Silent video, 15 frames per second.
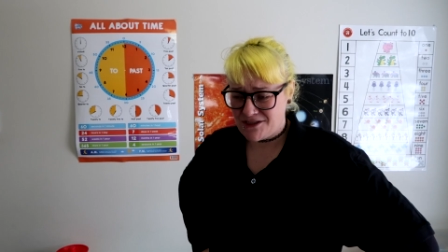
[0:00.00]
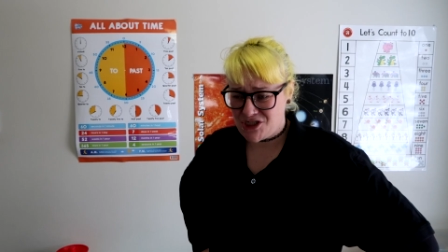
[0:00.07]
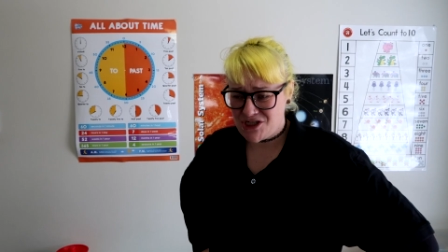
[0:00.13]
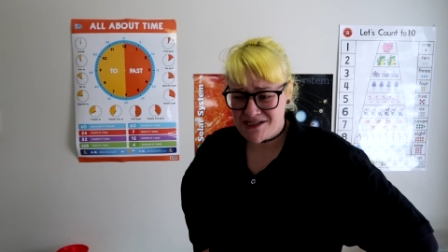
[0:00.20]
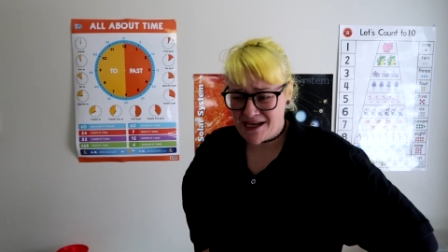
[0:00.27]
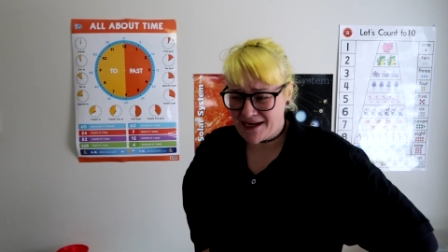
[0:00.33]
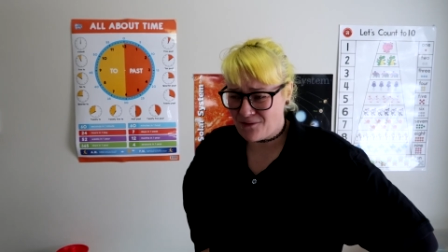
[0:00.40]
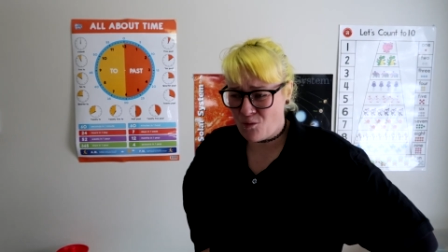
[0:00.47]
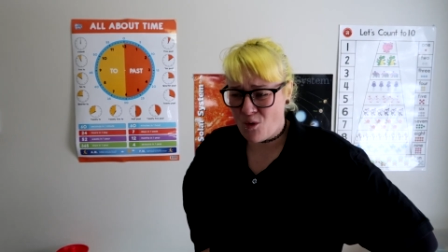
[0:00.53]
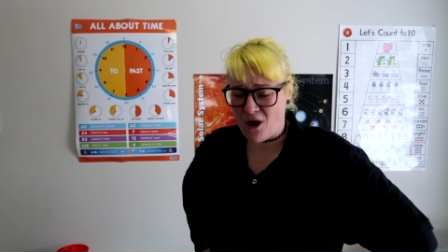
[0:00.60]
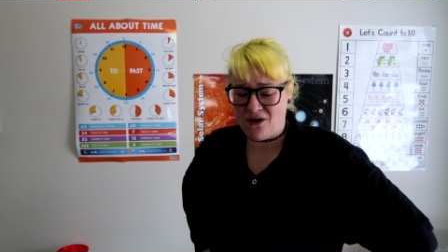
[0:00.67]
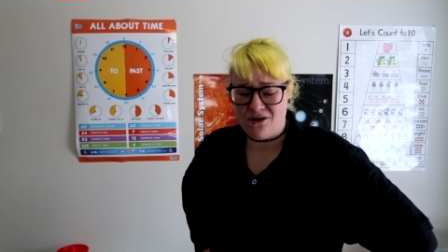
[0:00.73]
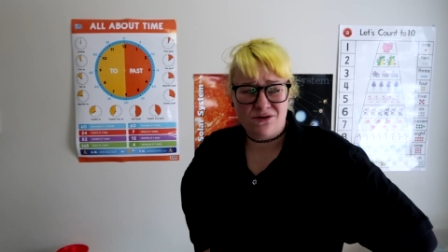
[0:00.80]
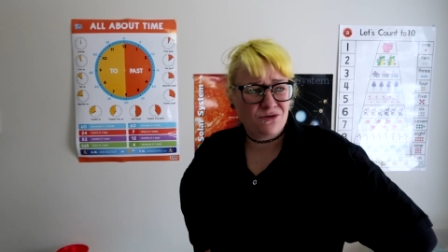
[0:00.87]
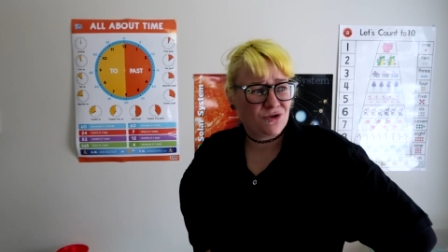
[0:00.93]
She's like,
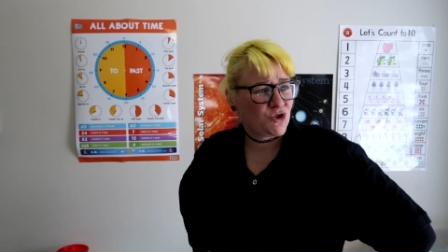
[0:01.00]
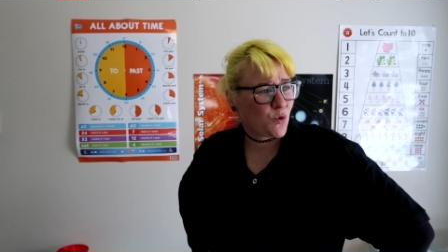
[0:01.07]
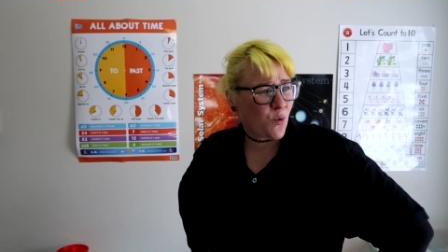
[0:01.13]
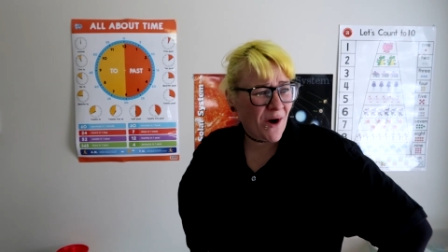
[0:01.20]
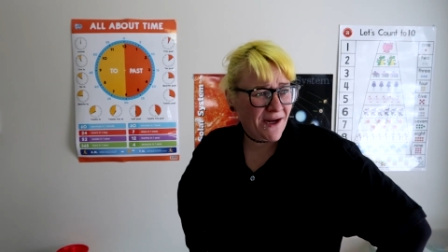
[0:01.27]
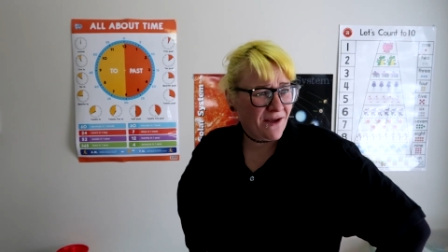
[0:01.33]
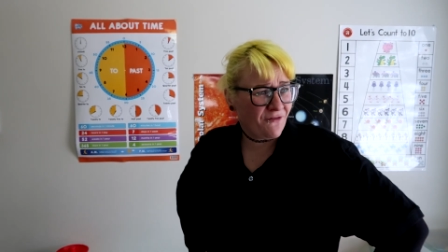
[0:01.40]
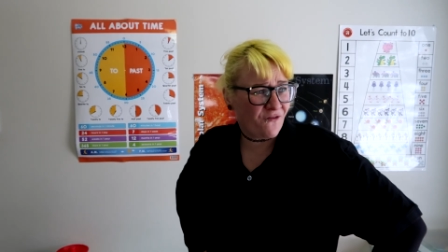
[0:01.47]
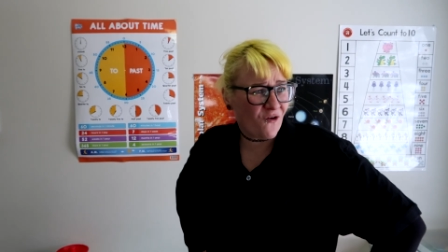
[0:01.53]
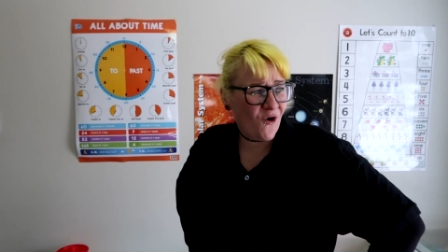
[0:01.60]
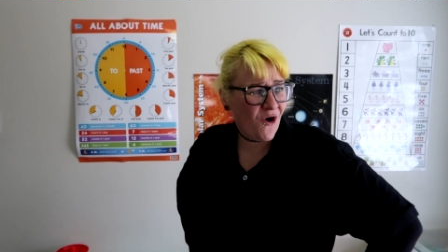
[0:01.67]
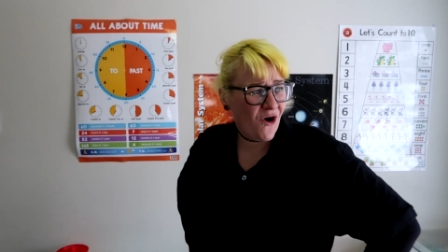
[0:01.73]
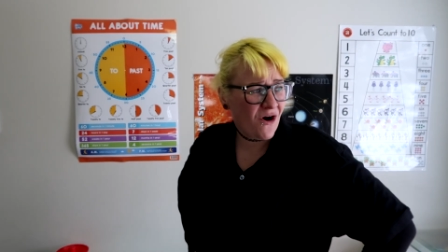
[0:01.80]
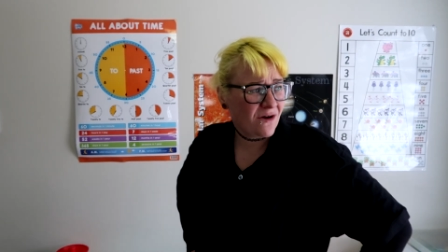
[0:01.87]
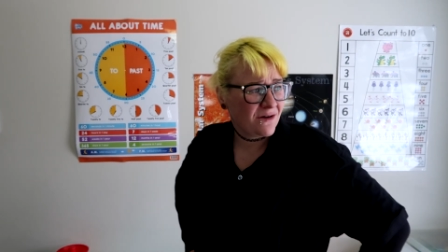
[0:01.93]
what?
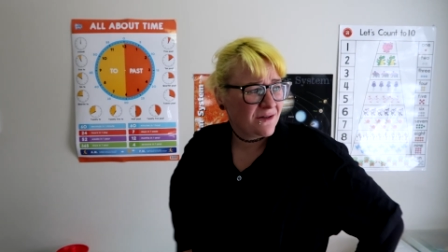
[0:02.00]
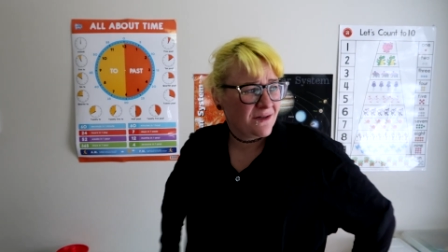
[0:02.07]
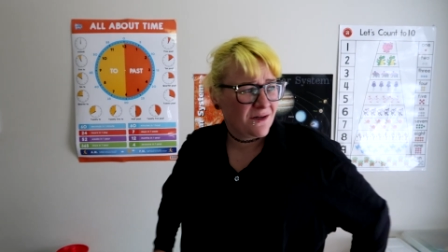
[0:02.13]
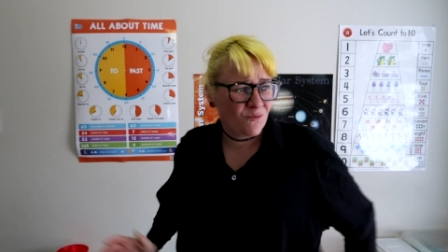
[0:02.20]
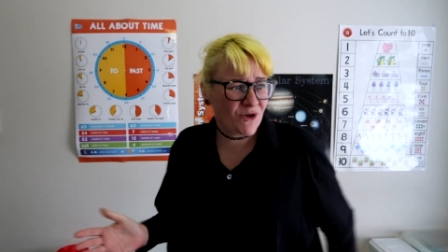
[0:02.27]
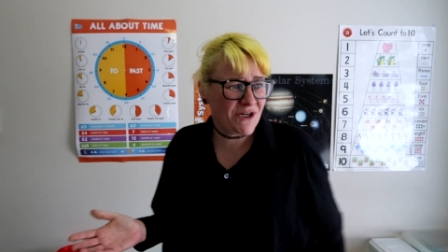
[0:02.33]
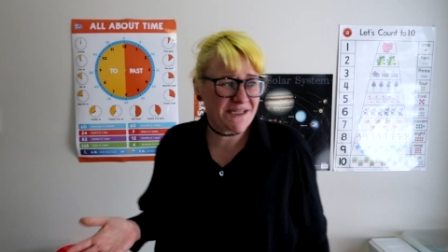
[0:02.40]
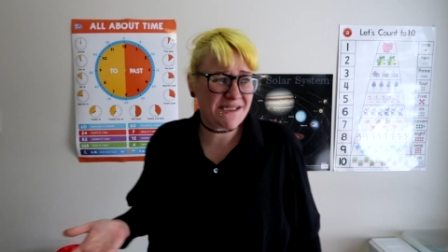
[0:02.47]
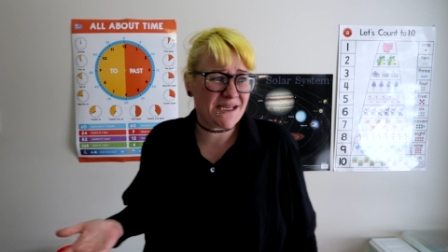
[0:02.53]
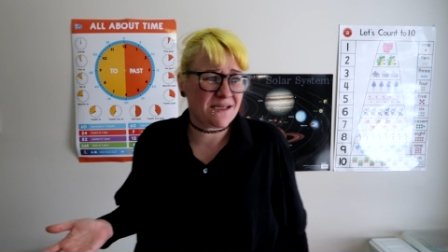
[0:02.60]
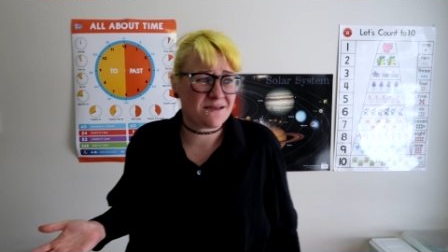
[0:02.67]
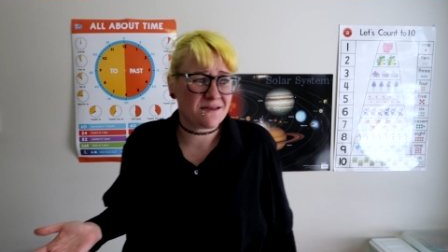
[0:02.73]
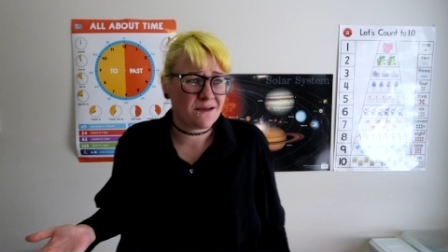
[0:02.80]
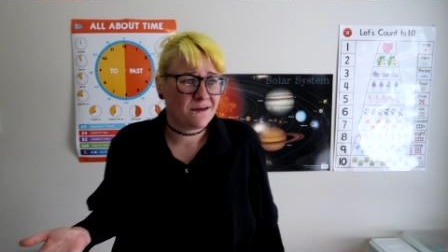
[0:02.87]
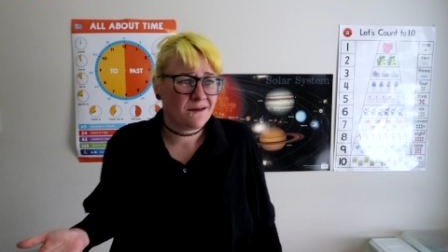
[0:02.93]
twenty-four? What is
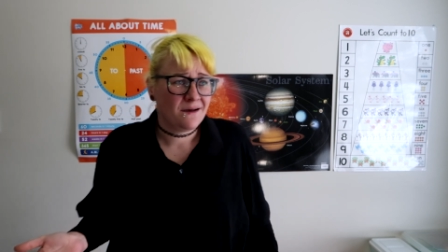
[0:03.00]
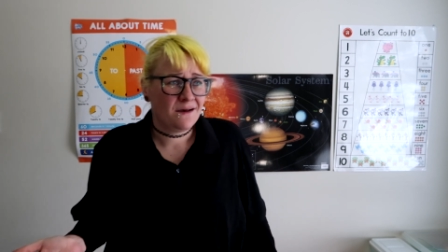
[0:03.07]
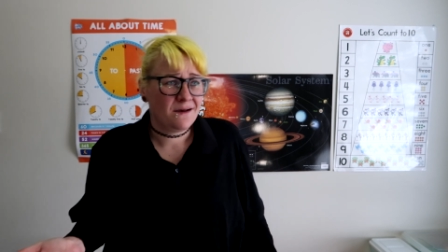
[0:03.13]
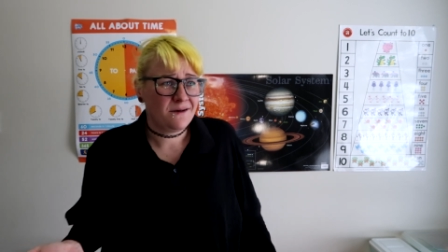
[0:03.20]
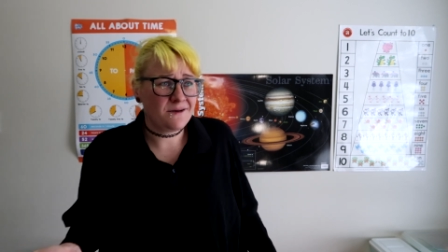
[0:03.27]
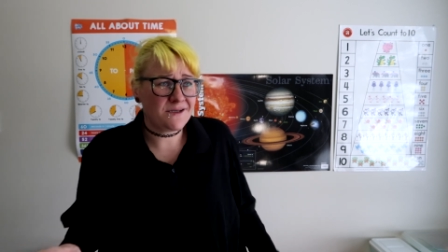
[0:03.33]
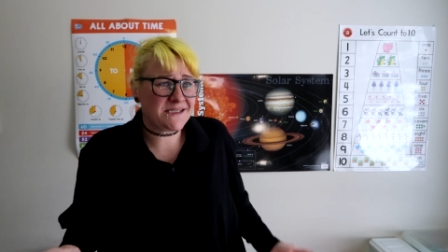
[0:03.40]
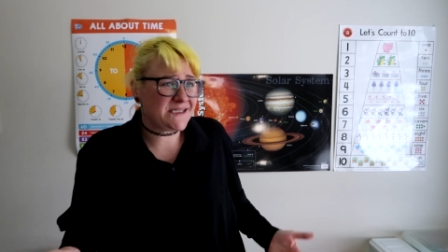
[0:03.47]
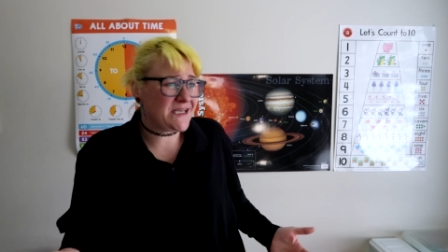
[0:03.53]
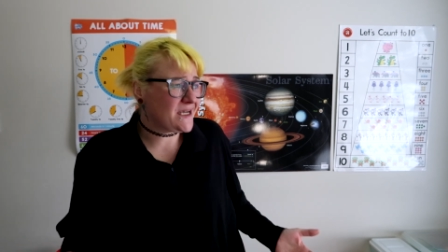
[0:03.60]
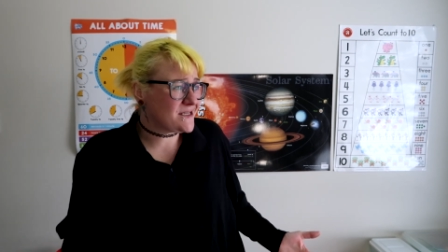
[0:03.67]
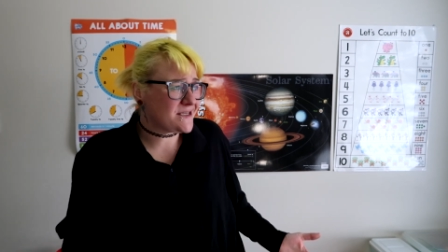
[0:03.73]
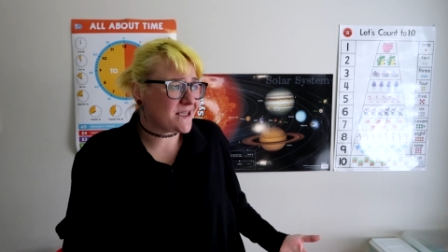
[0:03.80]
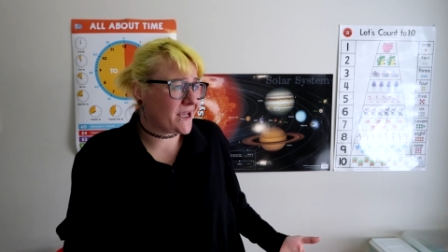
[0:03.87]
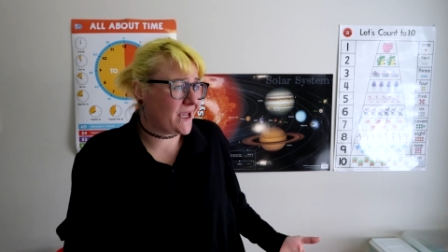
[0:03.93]
this? Her
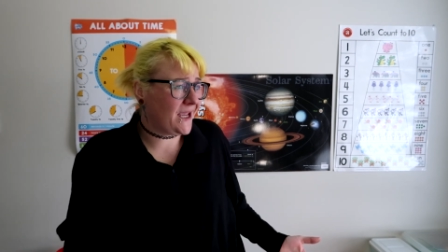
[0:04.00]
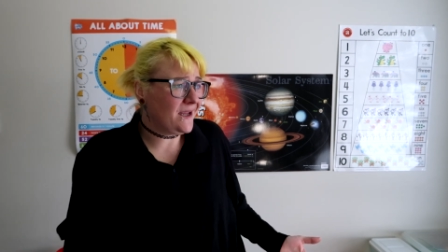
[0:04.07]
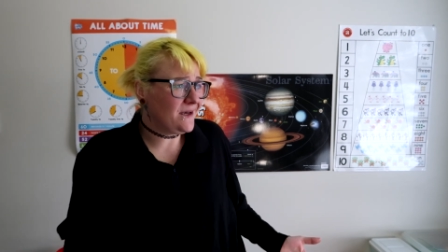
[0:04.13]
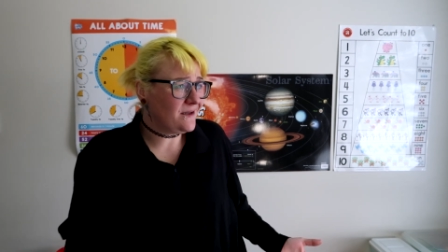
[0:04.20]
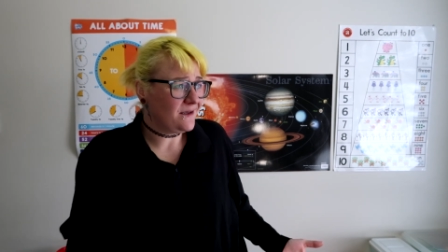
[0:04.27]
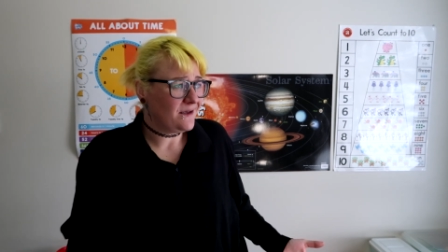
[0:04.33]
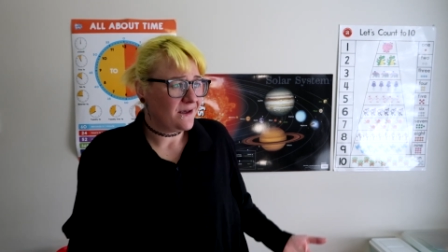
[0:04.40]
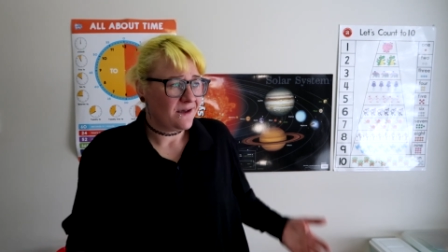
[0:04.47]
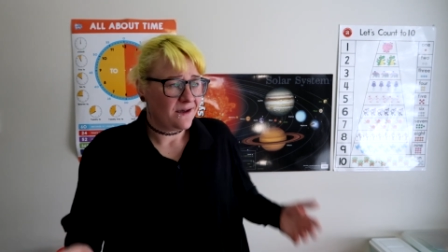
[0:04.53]
sixth kid?